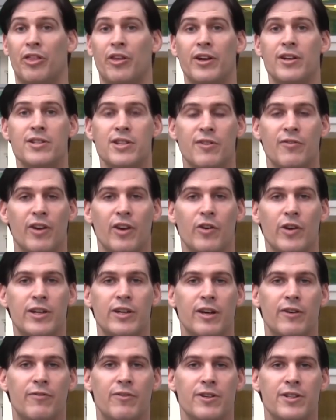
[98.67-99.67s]
But things are very
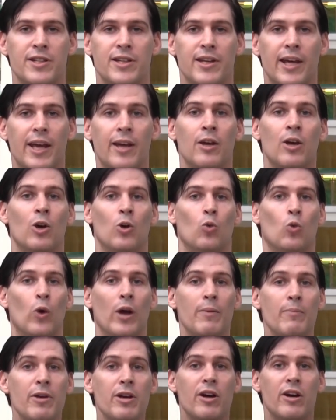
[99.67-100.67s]
different today.
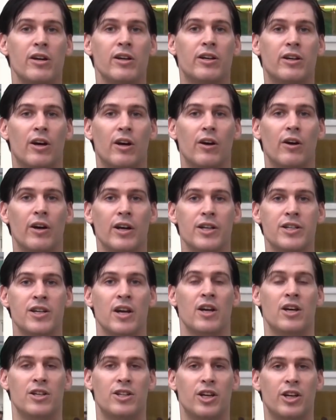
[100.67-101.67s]
Women are encouraged
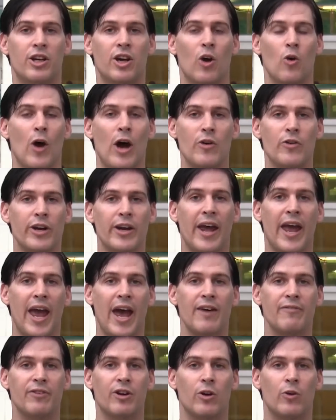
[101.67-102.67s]
to go out and
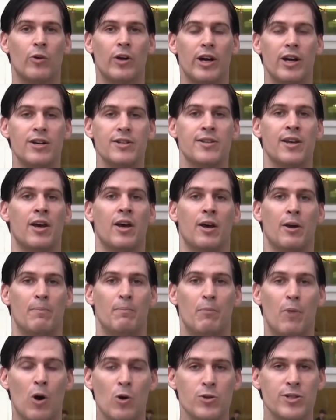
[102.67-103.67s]
have careers.
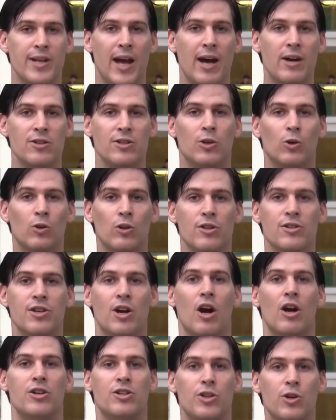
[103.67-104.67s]
Most households
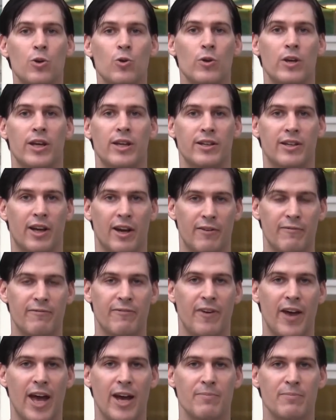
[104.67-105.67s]
are two-income
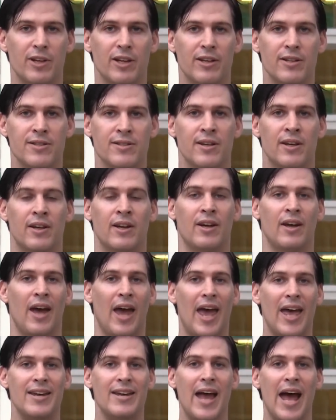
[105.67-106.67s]
families.
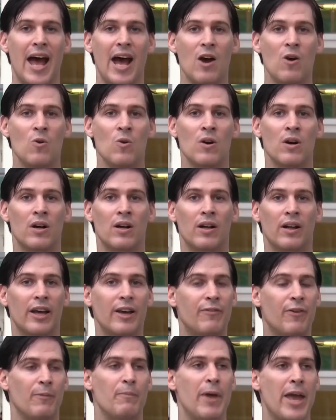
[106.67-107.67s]
And now,
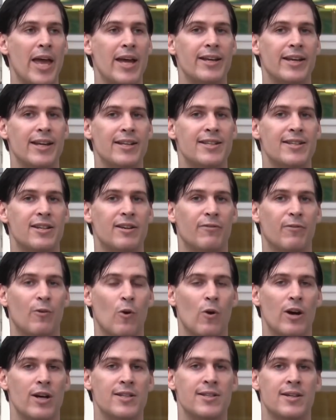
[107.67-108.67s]
if a man gets
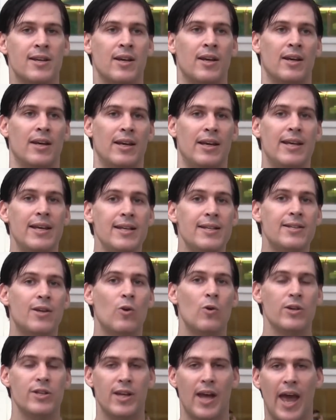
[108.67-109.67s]
divorced, he's
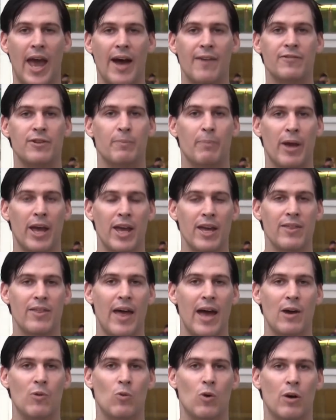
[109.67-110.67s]
going to have to pay
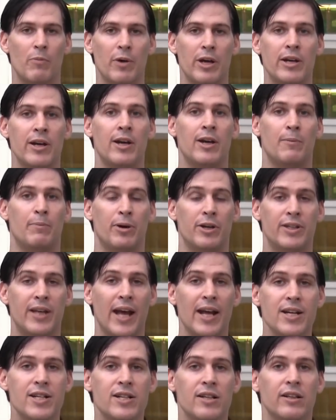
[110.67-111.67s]
that woman
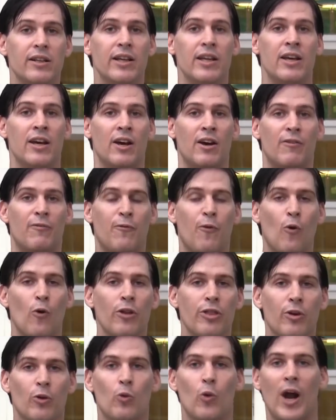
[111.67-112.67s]
potentially
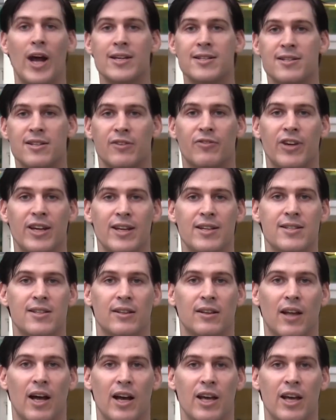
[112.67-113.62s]
for the rest of his